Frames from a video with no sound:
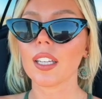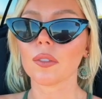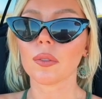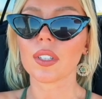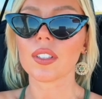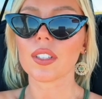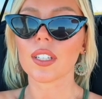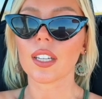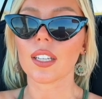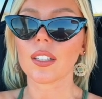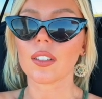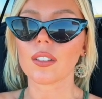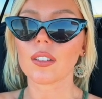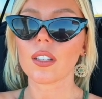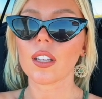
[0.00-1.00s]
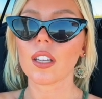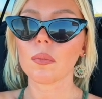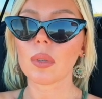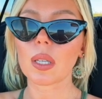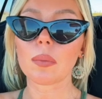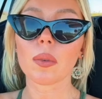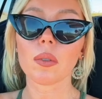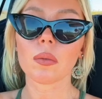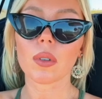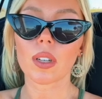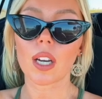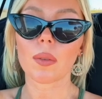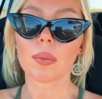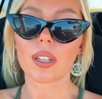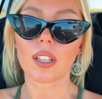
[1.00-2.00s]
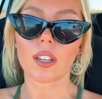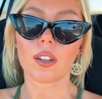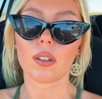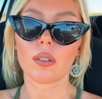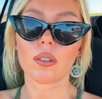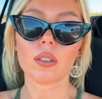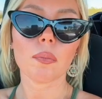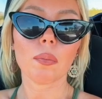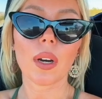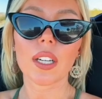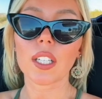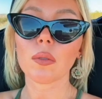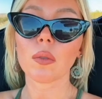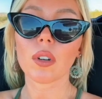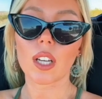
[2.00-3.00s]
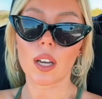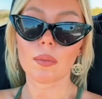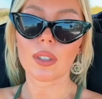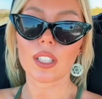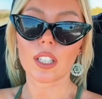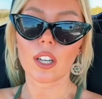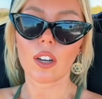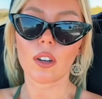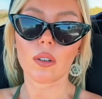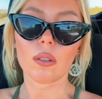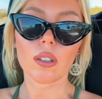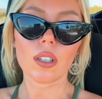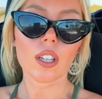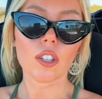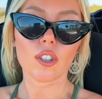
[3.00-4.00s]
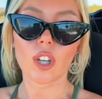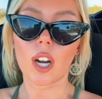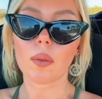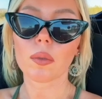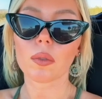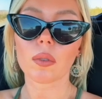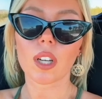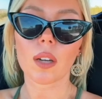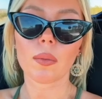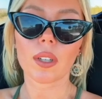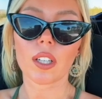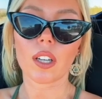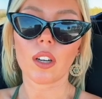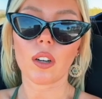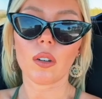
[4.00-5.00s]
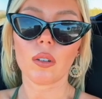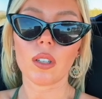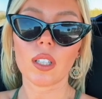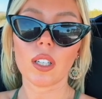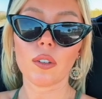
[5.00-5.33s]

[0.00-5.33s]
The reason is people will come and go, money will come and go, jobs will come and go,